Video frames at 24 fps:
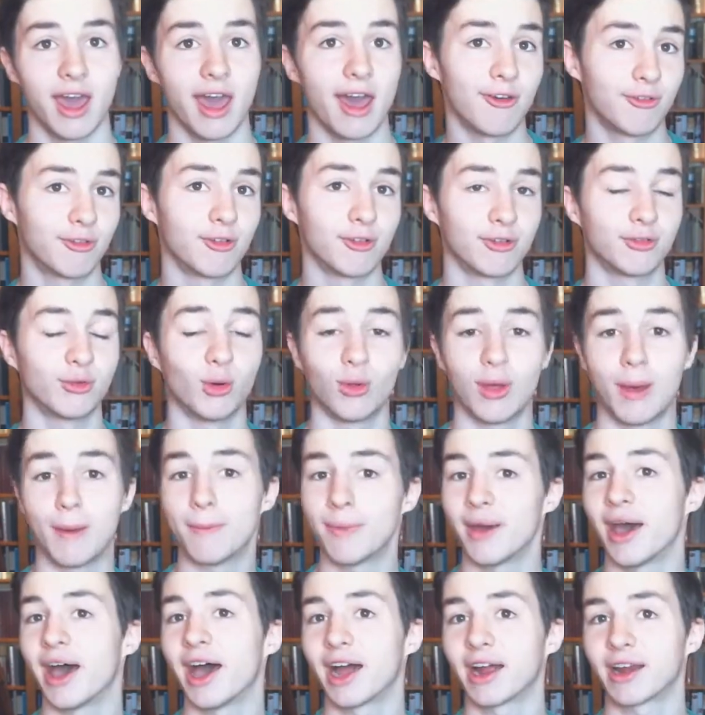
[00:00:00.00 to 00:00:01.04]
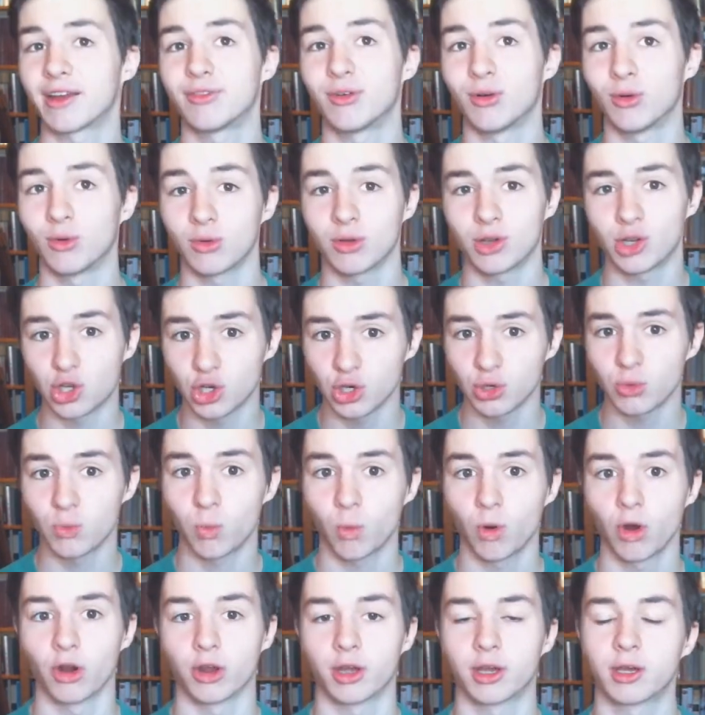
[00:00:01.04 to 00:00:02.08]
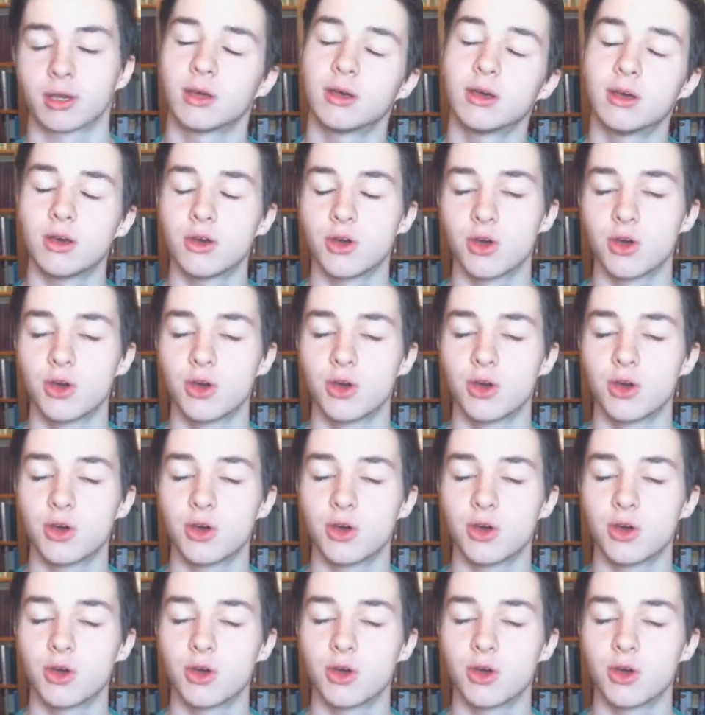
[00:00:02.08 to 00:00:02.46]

effortful, impactful, good work.